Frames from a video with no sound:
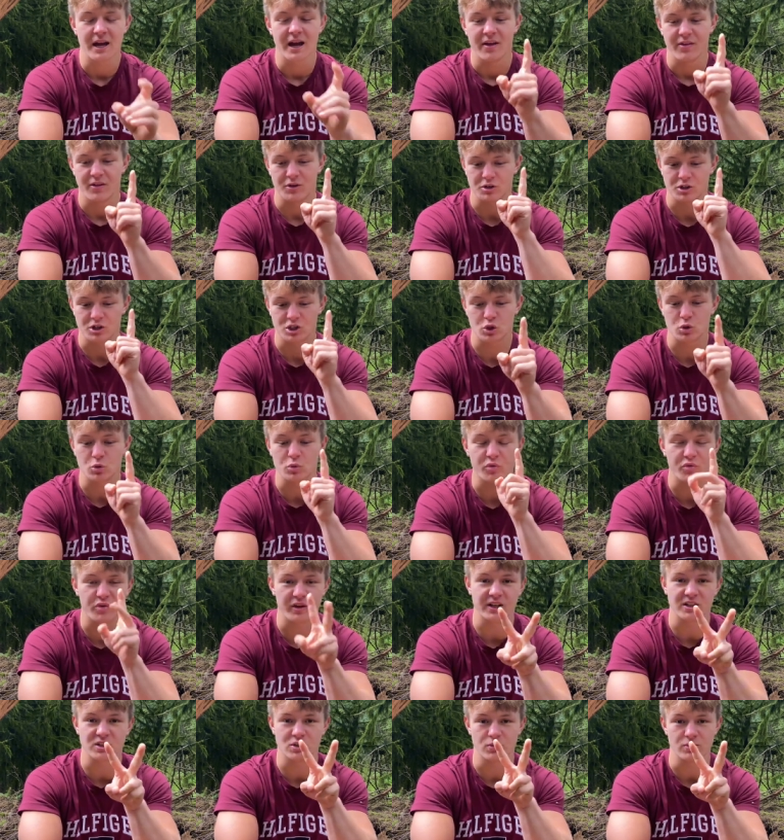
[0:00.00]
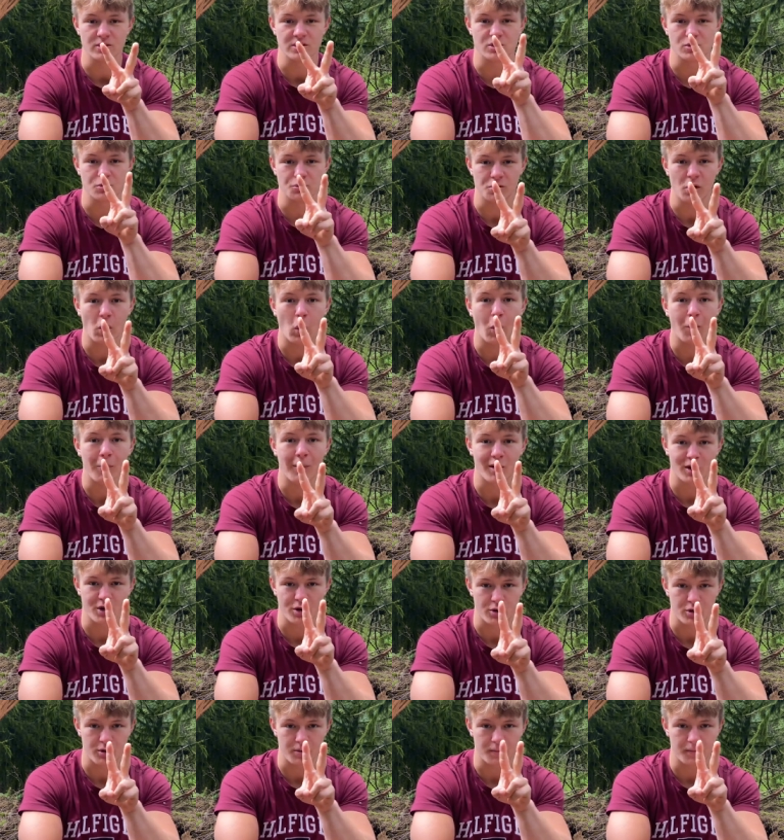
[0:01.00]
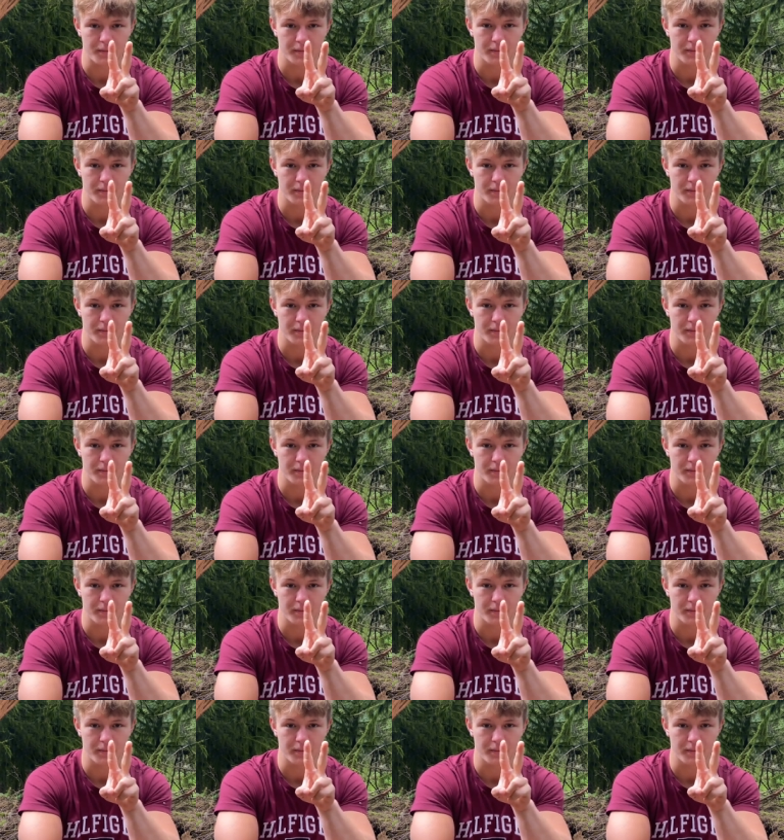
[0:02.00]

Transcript: There's two things you need to know about her.